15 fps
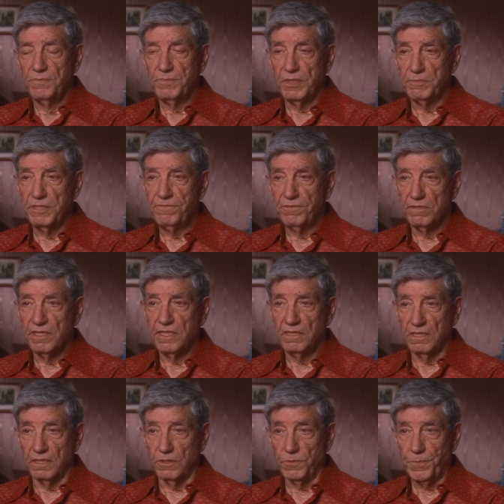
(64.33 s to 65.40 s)
But before I
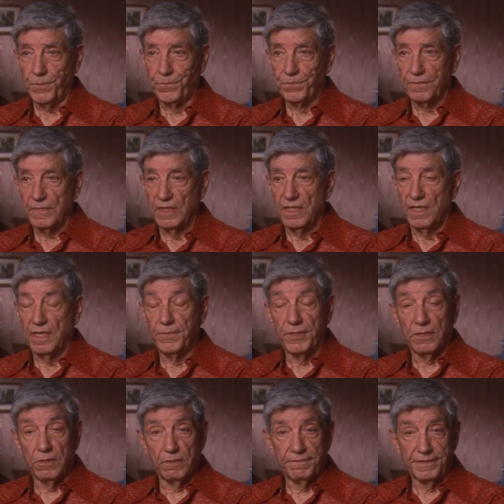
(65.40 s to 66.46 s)
go, I'm going
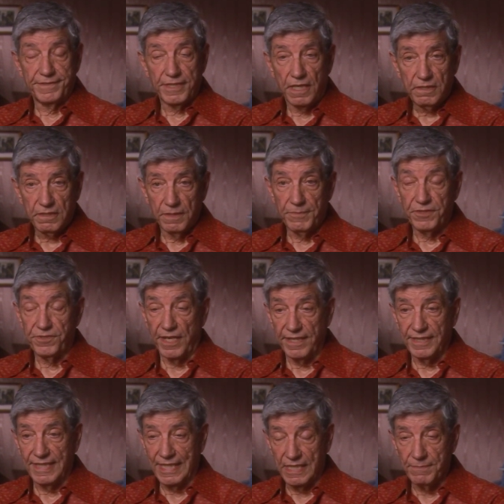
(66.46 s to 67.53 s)
to go over and talk to him and try to
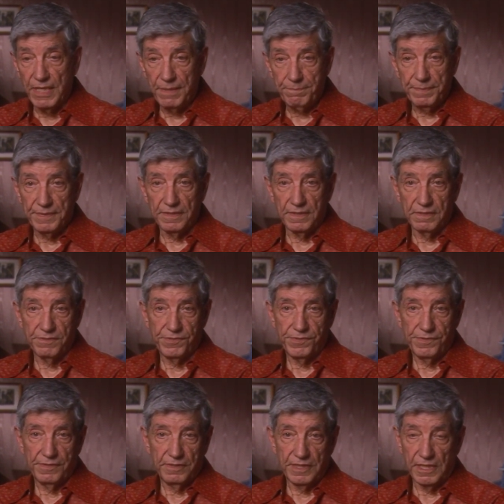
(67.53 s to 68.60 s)
get him up and
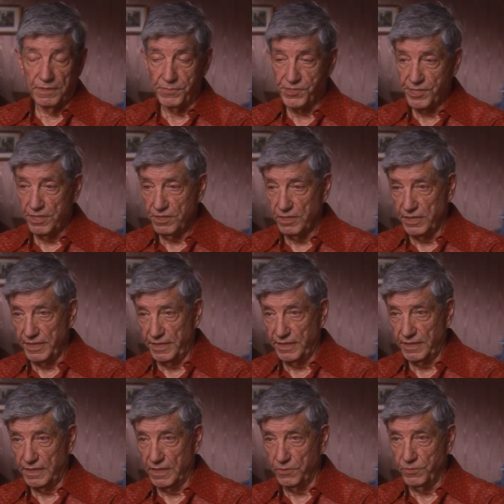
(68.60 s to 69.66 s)
get him circulating.
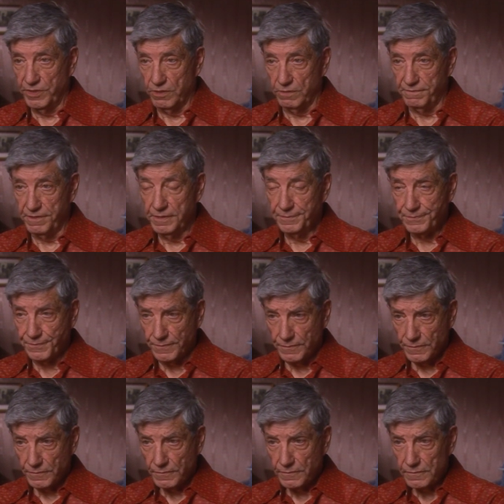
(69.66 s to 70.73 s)
And I went over
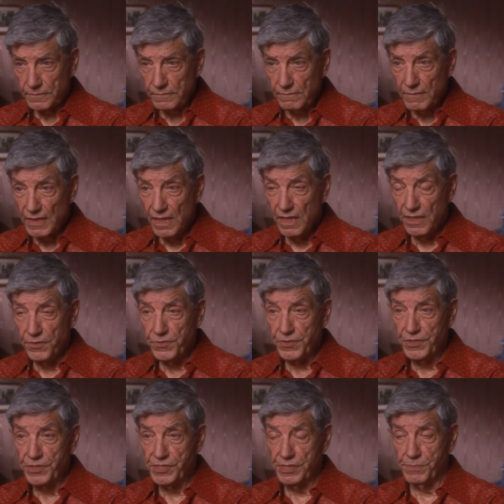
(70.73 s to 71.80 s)
and he
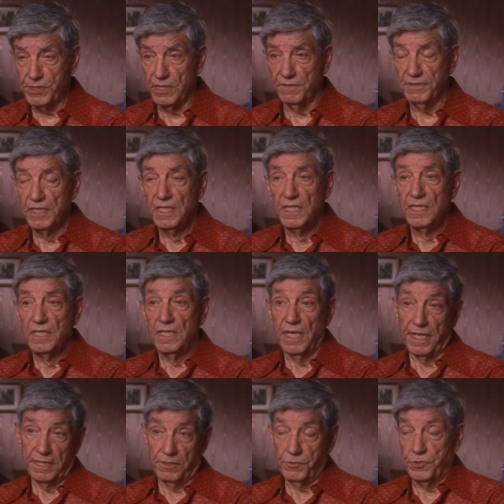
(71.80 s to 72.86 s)
introduced himself. I
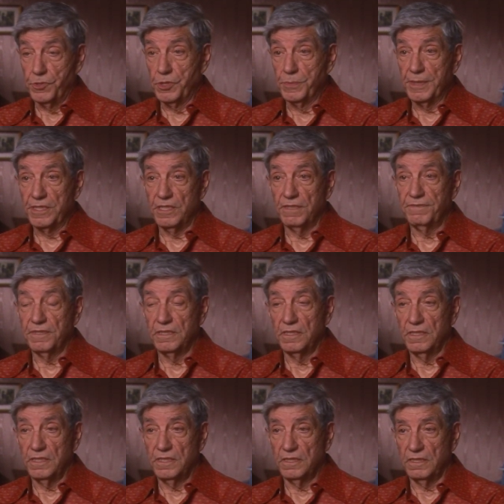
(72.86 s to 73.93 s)
introduced myself, and
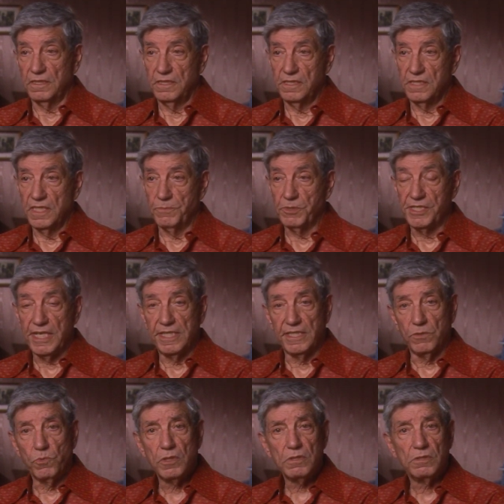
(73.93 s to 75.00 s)
his name was Andy
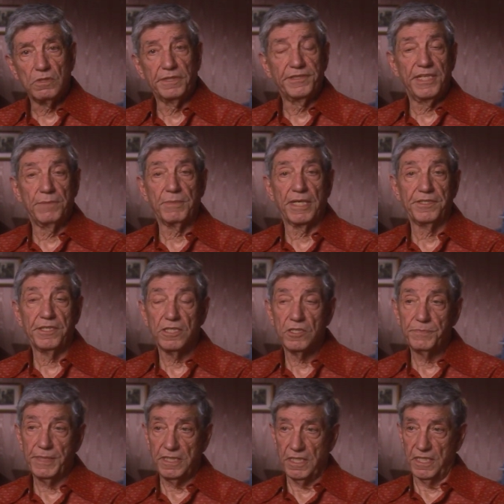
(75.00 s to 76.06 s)
Warhol, a name I'd heard
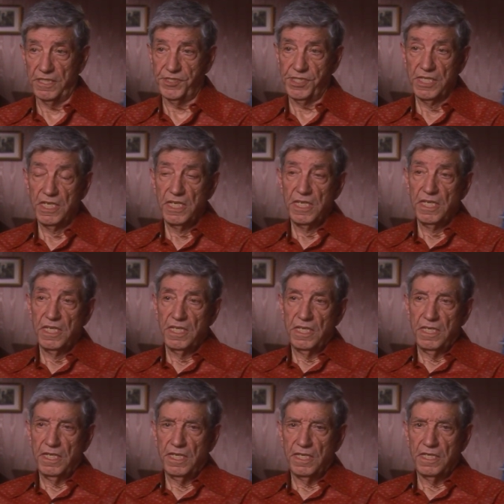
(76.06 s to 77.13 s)
because
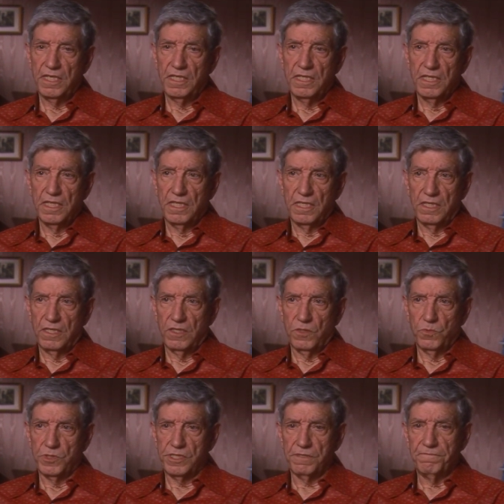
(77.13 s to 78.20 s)
he
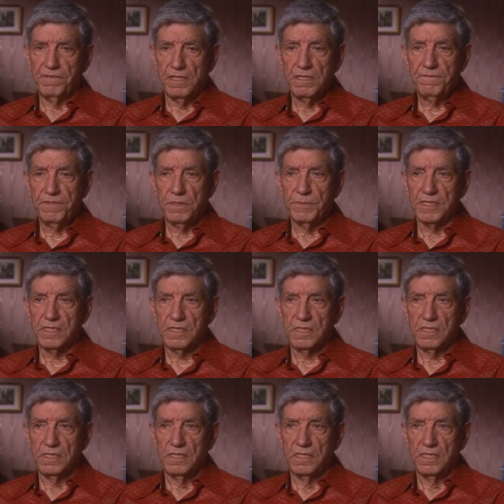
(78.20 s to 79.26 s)
was a very famous